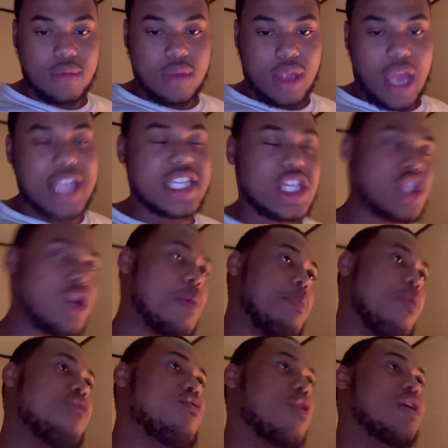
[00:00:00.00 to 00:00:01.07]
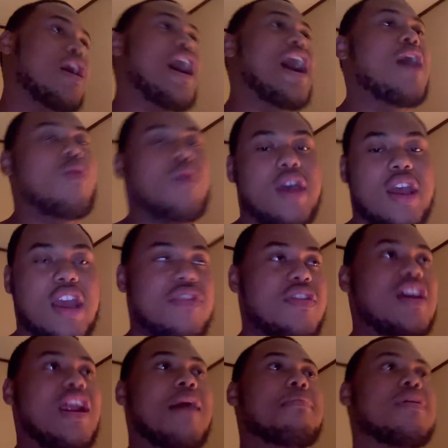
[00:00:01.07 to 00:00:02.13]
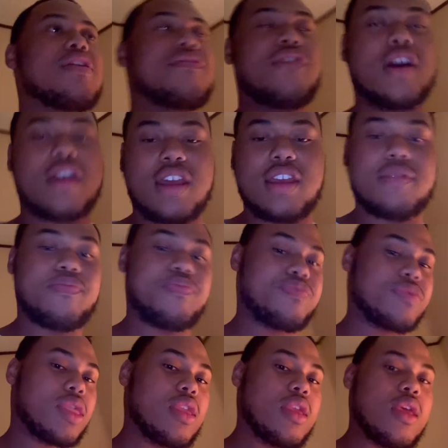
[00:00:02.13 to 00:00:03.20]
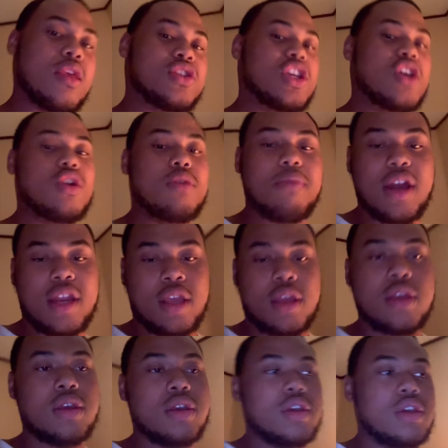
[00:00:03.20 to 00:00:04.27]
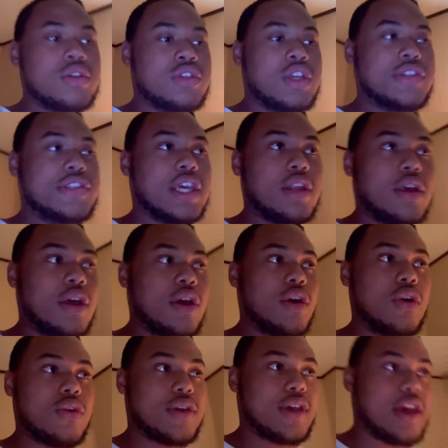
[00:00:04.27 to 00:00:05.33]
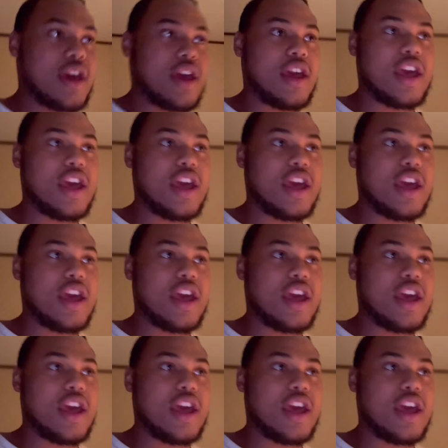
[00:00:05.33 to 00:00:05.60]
I said, show me proof you're on the highway, and then I'll motherfucking send you the money. She said, okay.